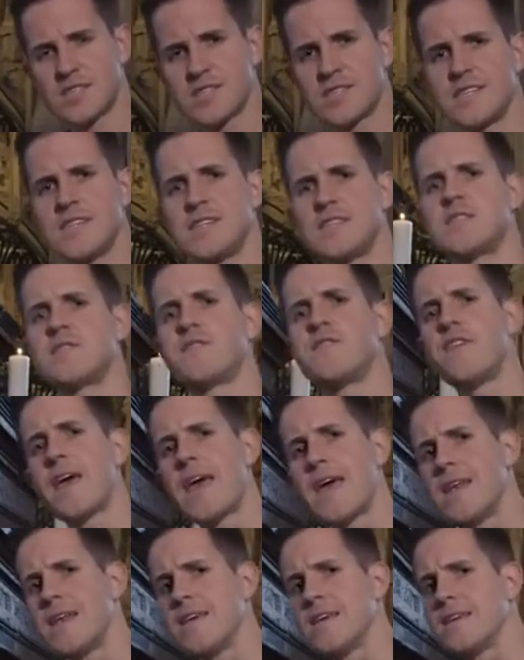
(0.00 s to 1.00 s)
justice
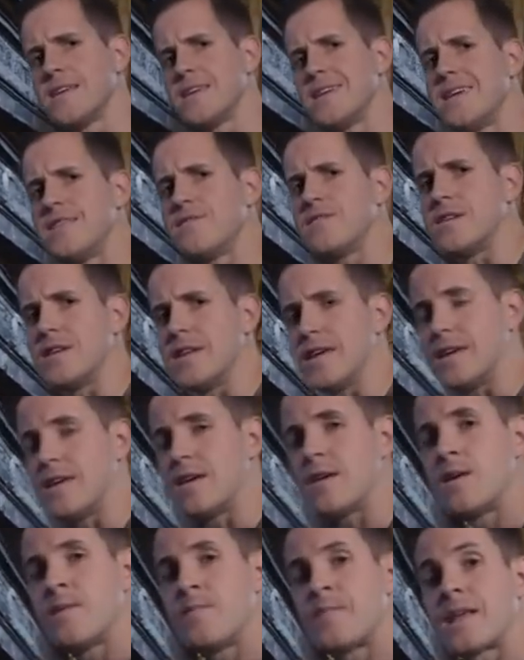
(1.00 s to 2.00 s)
fairly and
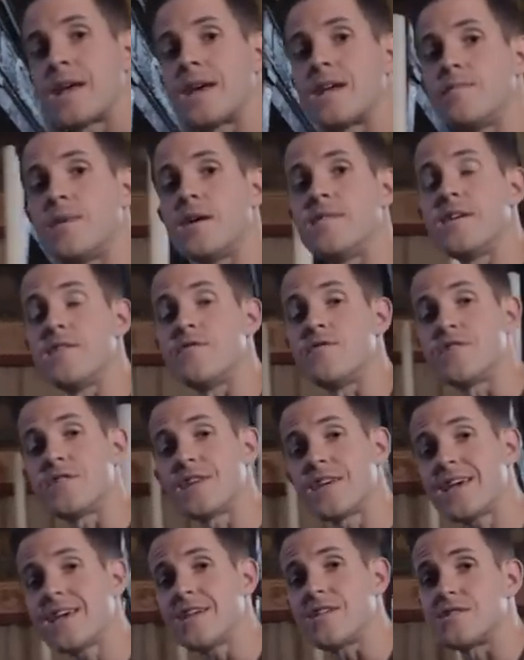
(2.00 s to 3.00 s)
evenly, and above
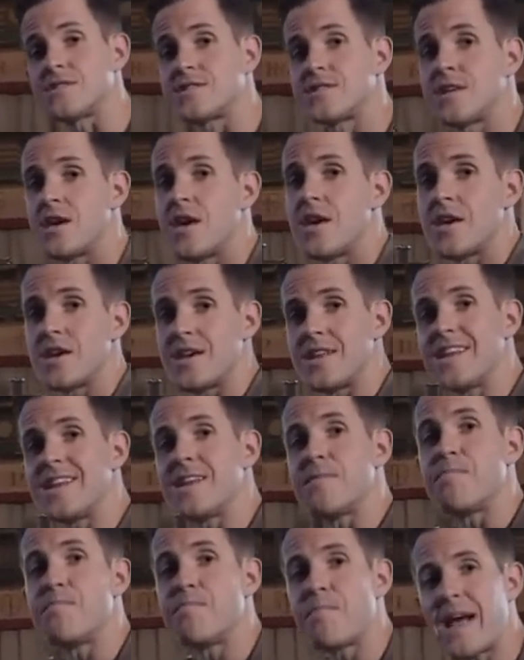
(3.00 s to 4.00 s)
everything else, you
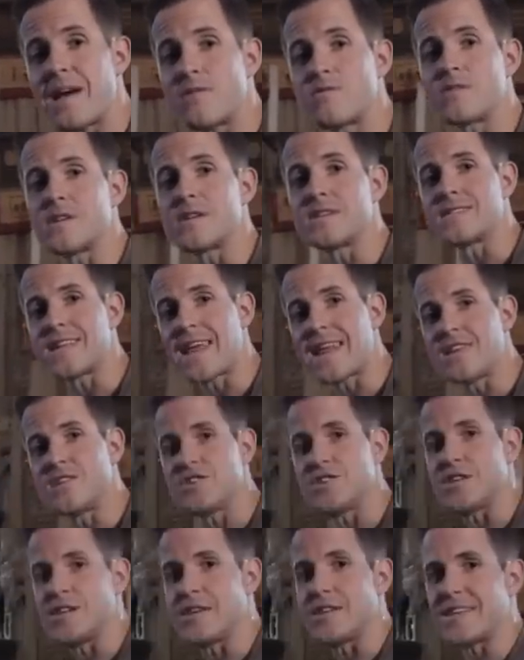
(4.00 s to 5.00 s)
need a boundless
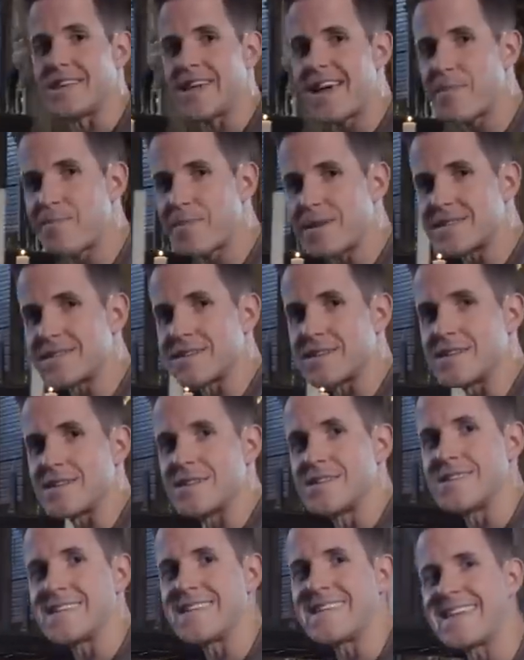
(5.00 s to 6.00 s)
energy, the
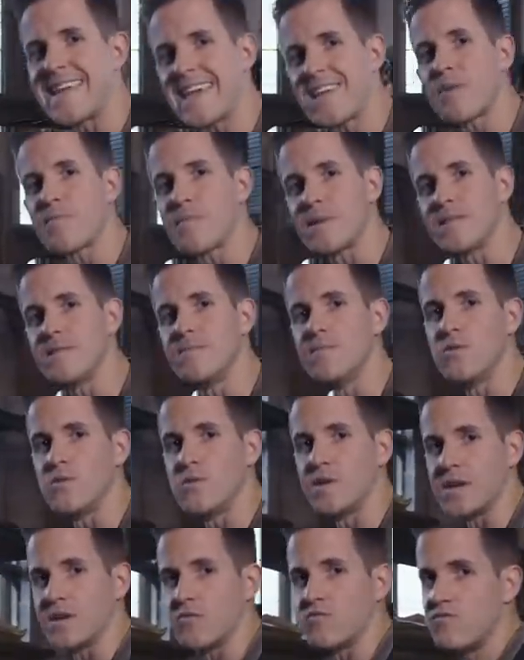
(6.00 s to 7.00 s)
appetite to get up in the
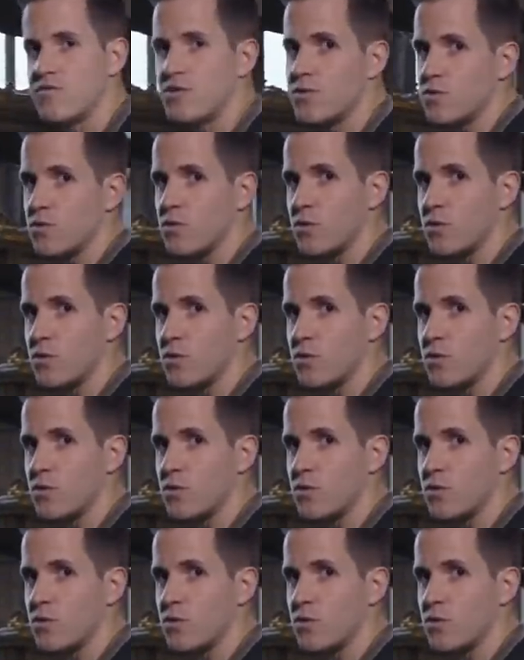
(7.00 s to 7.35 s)
morning and